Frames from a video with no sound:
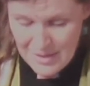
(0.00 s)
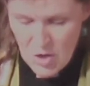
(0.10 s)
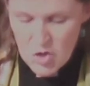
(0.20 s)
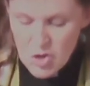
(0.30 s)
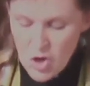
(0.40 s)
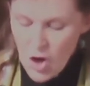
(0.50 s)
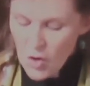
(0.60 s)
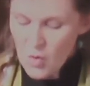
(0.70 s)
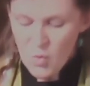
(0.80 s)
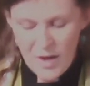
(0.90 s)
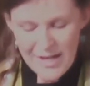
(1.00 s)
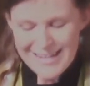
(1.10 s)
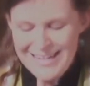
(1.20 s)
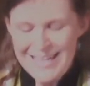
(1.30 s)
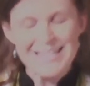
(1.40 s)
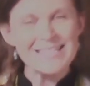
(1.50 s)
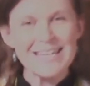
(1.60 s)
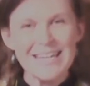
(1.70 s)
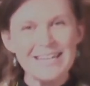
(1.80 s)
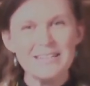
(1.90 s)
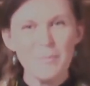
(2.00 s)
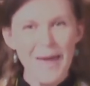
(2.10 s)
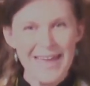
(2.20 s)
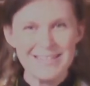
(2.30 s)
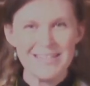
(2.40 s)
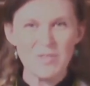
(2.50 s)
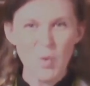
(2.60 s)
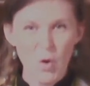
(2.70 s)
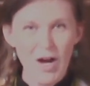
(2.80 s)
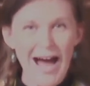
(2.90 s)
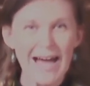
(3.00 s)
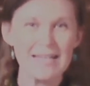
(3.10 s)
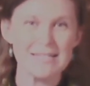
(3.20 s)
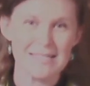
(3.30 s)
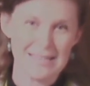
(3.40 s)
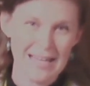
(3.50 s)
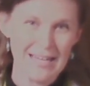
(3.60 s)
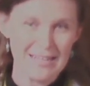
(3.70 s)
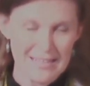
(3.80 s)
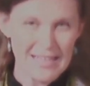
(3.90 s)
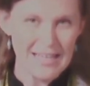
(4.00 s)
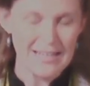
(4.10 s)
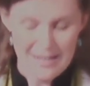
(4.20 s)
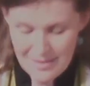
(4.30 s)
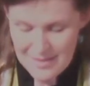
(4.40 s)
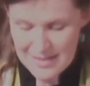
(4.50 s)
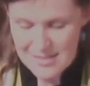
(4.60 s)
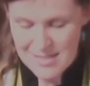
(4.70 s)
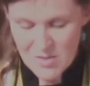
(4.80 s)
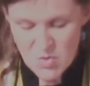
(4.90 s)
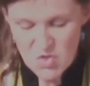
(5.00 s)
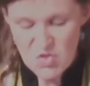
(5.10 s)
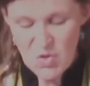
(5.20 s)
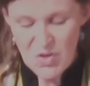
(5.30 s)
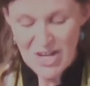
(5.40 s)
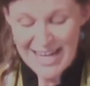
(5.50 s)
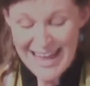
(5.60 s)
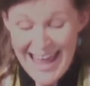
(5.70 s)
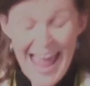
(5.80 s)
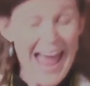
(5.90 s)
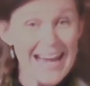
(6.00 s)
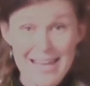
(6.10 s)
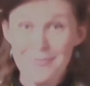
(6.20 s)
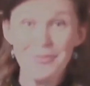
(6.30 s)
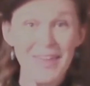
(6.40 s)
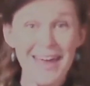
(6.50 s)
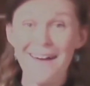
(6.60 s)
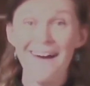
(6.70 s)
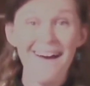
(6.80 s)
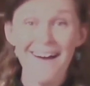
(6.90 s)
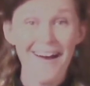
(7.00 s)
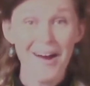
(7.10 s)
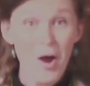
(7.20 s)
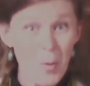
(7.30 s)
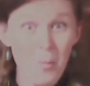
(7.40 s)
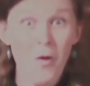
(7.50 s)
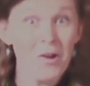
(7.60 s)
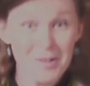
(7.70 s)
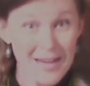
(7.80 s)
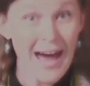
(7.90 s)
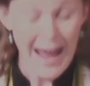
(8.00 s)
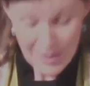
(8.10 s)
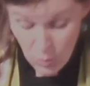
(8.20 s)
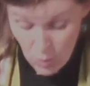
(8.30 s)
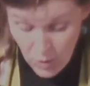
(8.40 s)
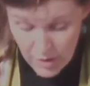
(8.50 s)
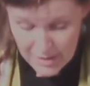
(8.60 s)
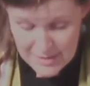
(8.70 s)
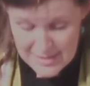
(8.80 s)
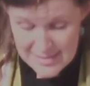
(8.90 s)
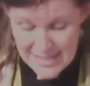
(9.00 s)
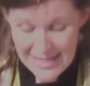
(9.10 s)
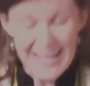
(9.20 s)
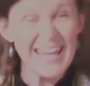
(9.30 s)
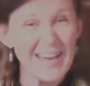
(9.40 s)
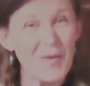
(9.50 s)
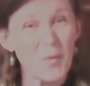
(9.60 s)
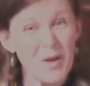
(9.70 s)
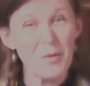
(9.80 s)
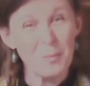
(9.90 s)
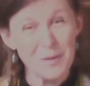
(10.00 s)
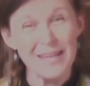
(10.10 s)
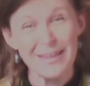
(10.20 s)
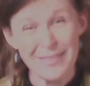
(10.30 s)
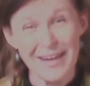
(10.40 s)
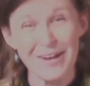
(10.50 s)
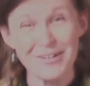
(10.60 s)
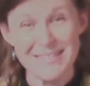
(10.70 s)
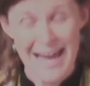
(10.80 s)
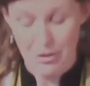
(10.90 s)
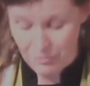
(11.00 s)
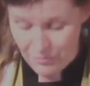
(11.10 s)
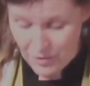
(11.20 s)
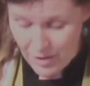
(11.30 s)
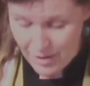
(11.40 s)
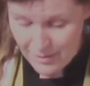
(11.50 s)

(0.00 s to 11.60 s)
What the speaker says: No one is independent or isolated in this story. And if they are, Mordecai warns, it will be their downfall.